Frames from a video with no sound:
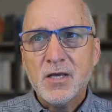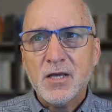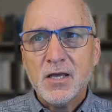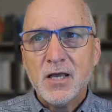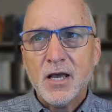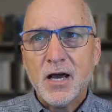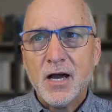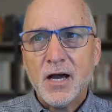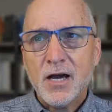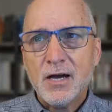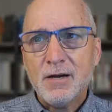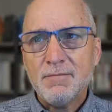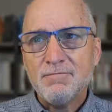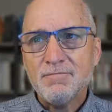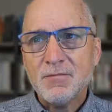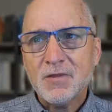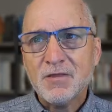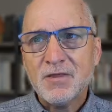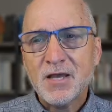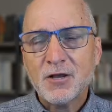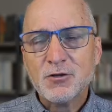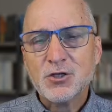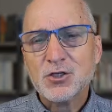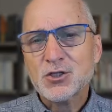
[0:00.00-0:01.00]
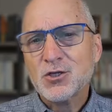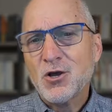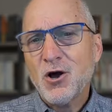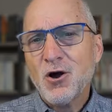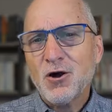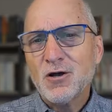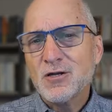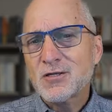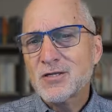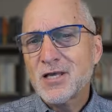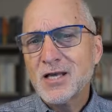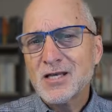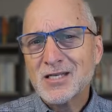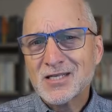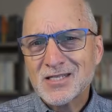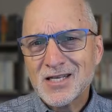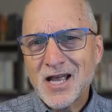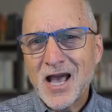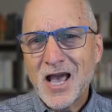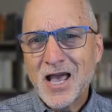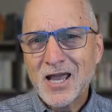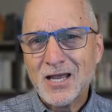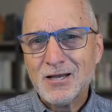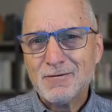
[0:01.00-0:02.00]
um, they're songs they
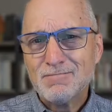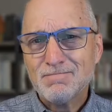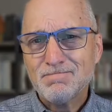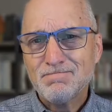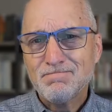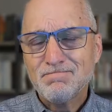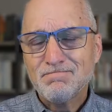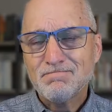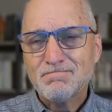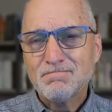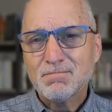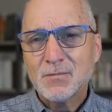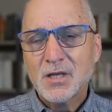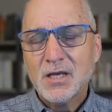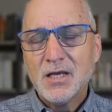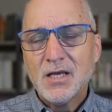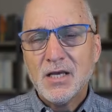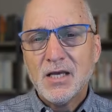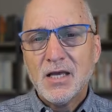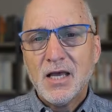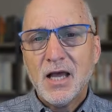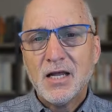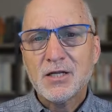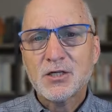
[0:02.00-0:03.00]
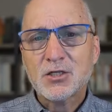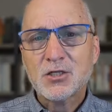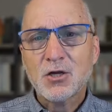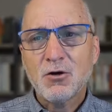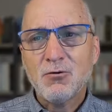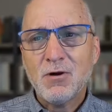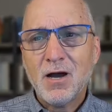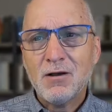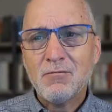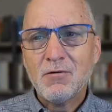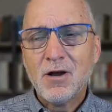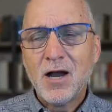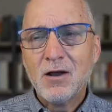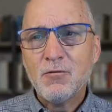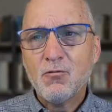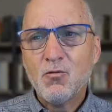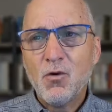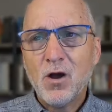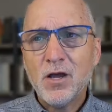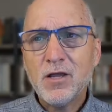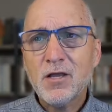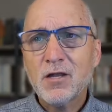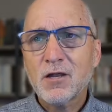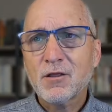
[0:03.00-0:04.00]
sang. And so I, I
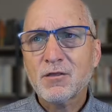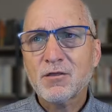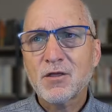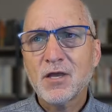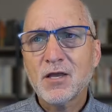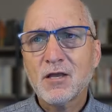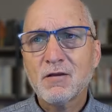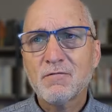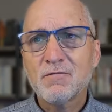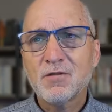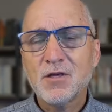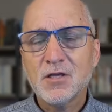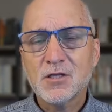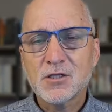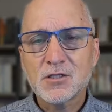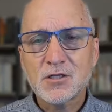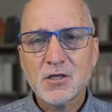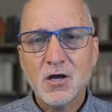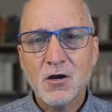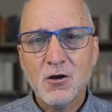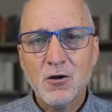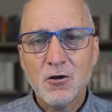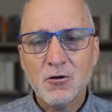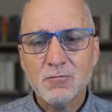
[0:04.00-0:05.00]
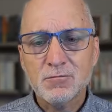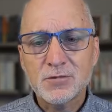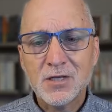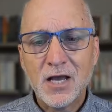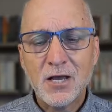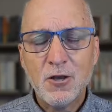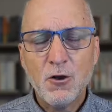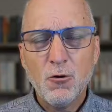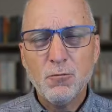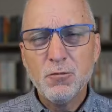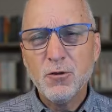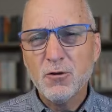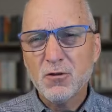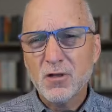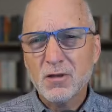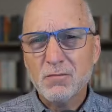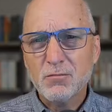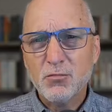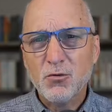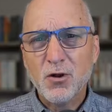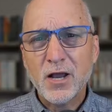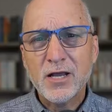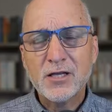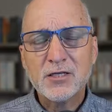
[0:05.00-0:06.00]
want you to think of these Psalms. I hope you'll
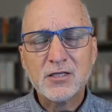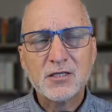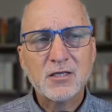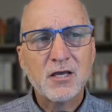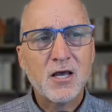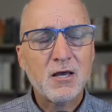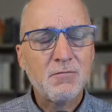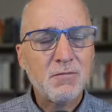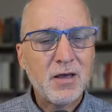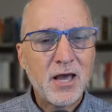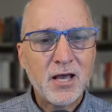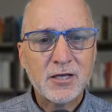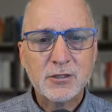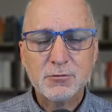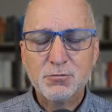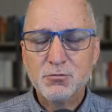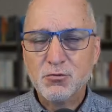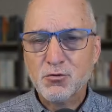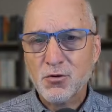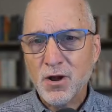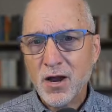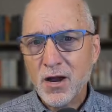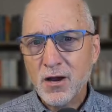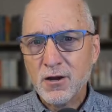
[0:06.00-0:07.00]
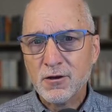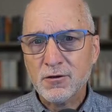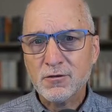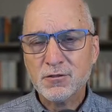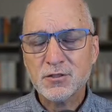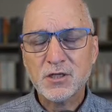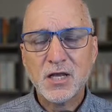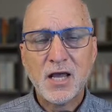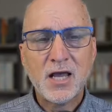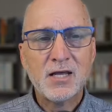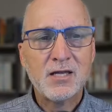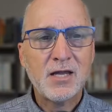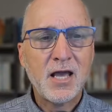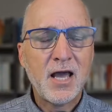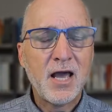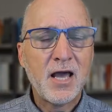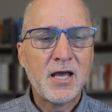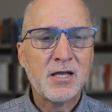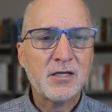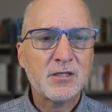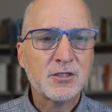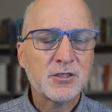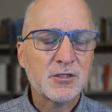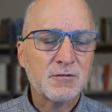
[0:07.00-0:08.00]
embrace them as prayers and
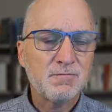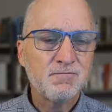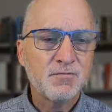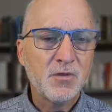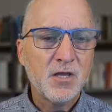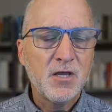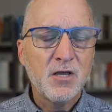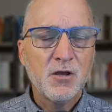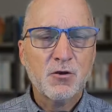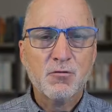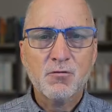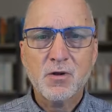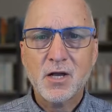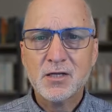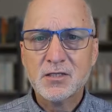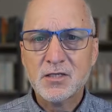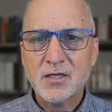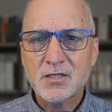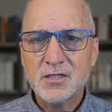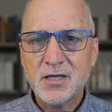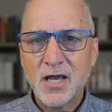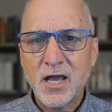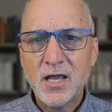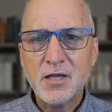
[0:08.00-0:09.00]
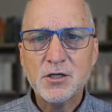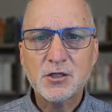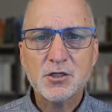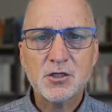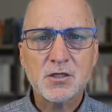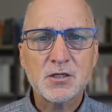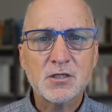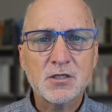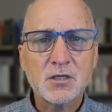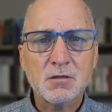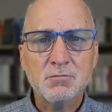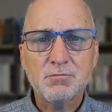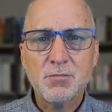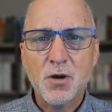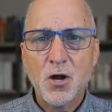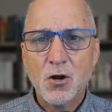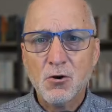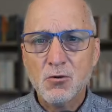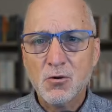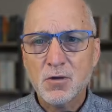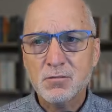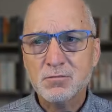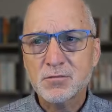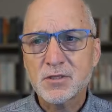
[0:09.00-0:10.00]
as recitations and
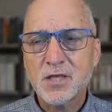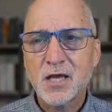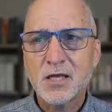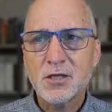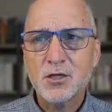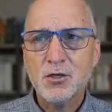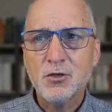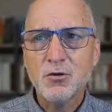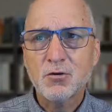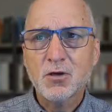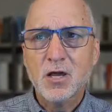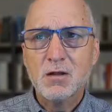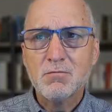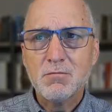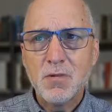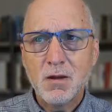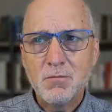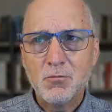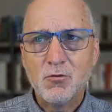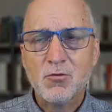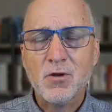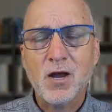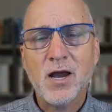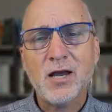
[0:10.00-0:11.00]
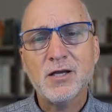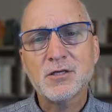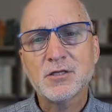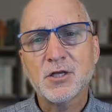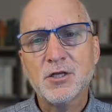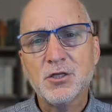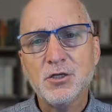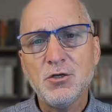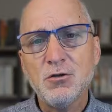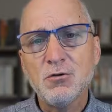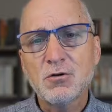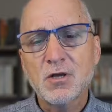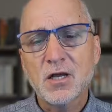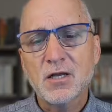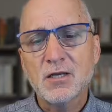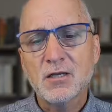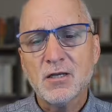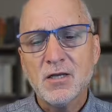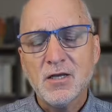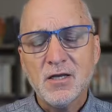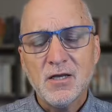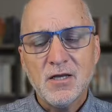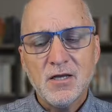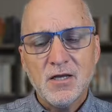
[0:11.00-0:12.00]
poems that you can memorize and you can
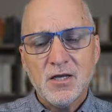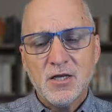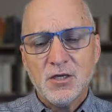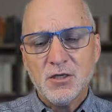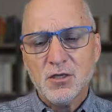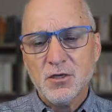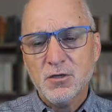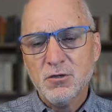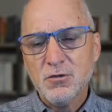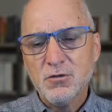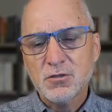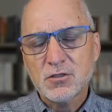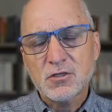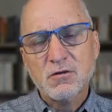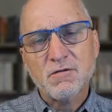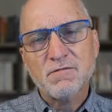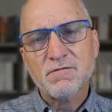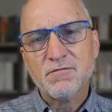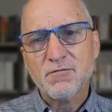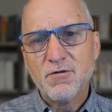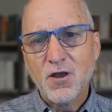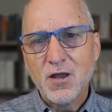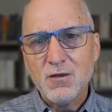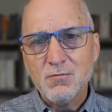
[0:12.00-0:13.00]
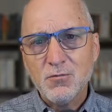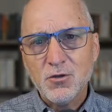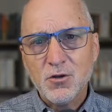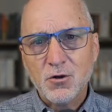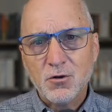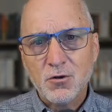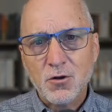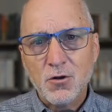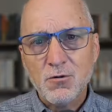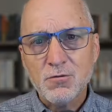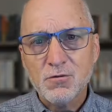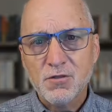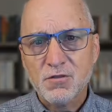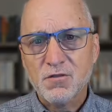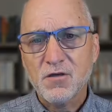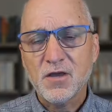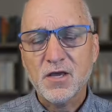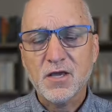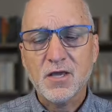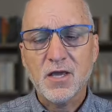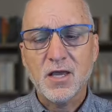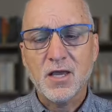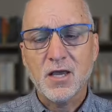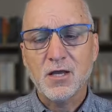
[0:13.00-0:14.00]
use to frame your own
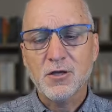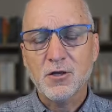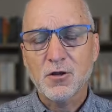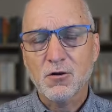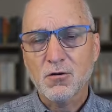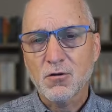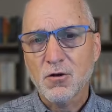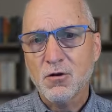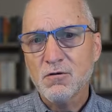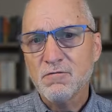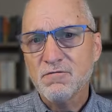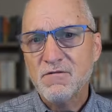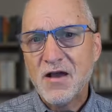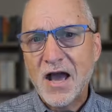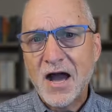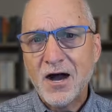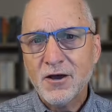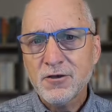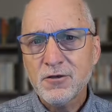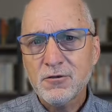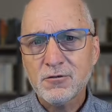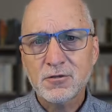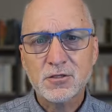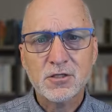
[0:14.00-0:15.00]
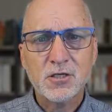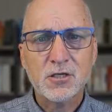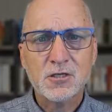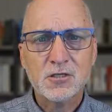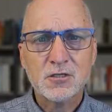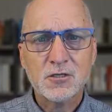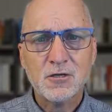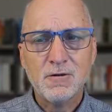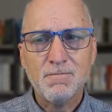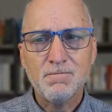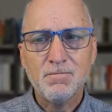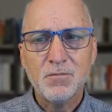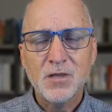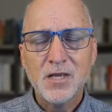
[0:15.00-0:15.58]
thinking and your own value system.